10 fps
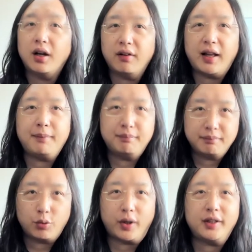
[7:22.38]
Now,
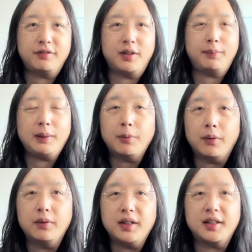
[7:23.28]
I'm one of the
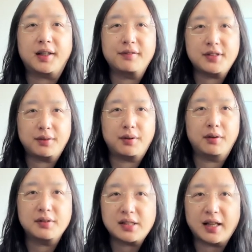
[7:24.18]
people in the
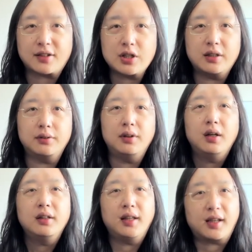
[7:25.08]
GovZero Slack
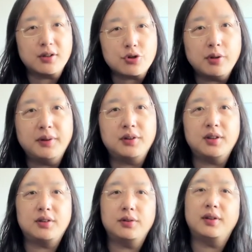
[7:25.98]
channel that
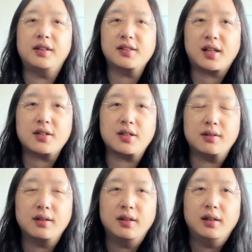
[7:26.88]
contributed to the
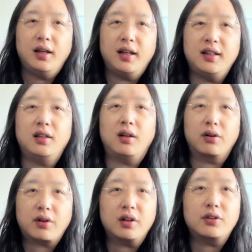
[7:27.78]
discussion, and it
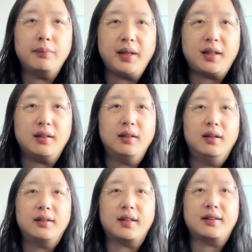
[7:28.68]
occurred to me
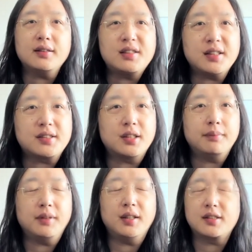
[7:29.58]
that this
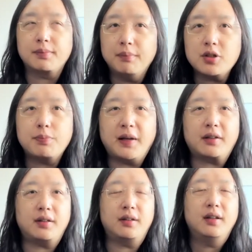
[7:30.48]
system is much
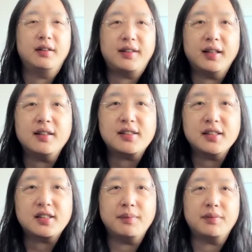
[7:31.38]
better than the
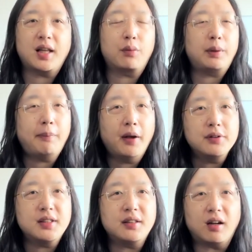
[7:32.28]
system that we
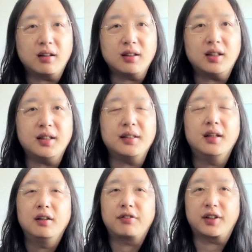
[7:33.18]
posted online
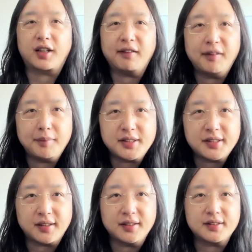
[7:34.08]
from the government
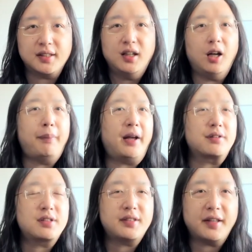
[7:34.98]
side
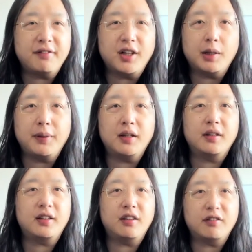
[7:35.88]
about the
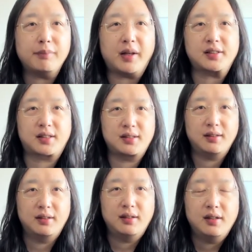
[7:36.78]
availability of
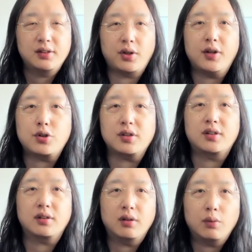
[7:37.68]
masks. So I
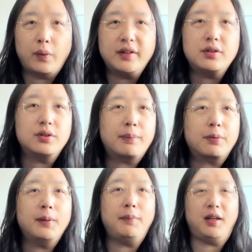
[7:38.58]
just went to the
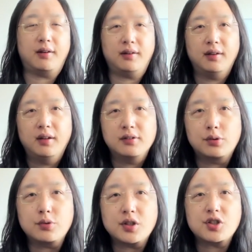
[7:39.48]
premier,
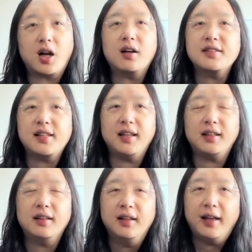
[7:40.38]
Su Jinchang,
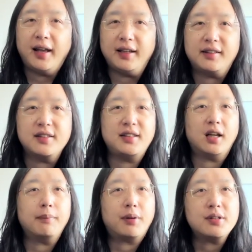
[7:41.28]
say, hey, this
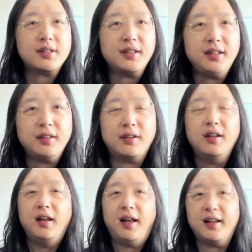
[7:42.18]
young person
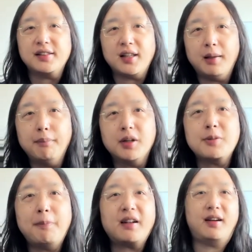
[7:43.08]
here has a
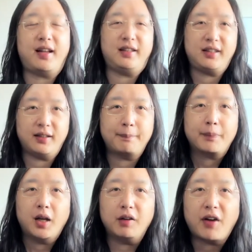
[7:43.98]
much better
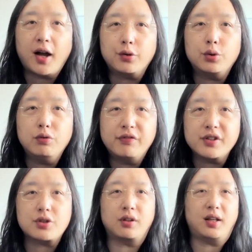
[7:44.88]
idea of how to
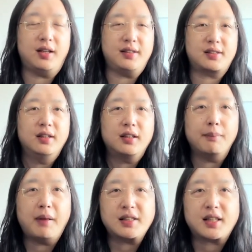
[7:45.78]
visualize
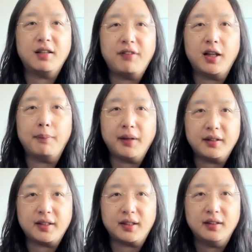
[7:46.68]
the mask
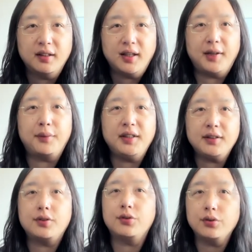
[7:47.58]
availability, and we
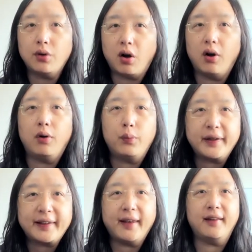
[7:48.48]
need to do all
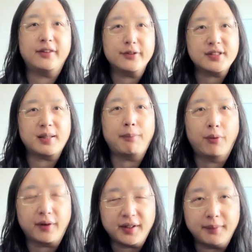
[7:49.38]
we can to
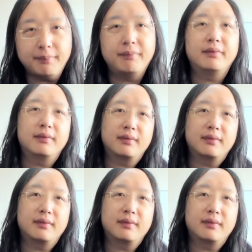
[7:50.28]
support him.